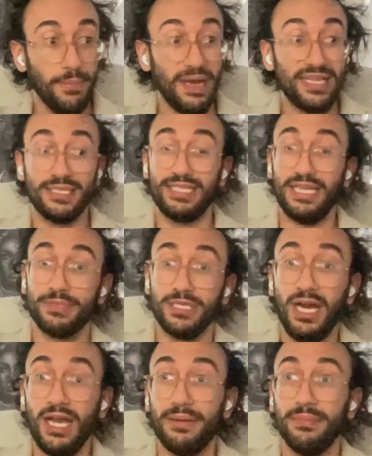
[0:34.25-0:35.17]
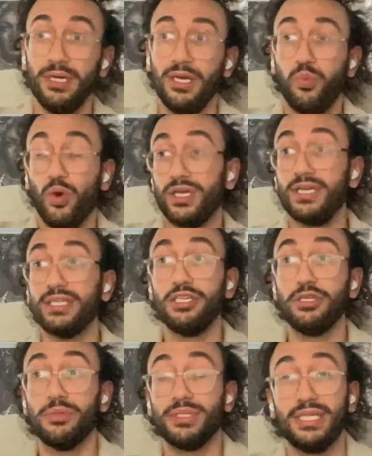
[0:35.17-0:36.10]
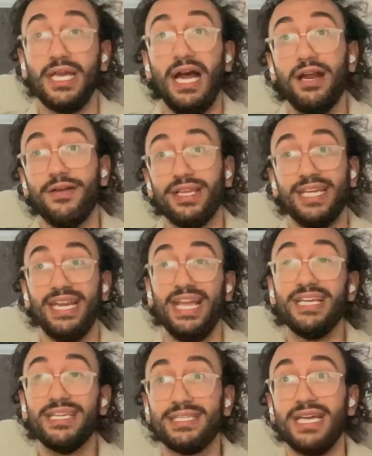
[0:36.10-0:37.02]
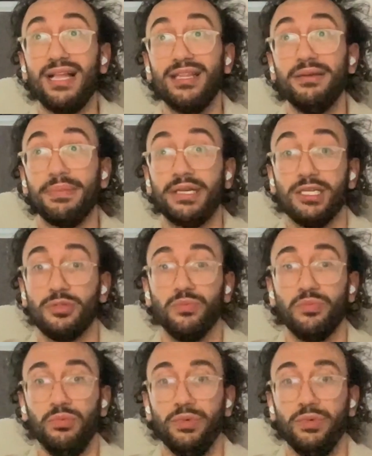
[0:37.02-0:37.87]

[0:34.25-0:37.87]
At the same time, we're continuously hiring Canadian talent because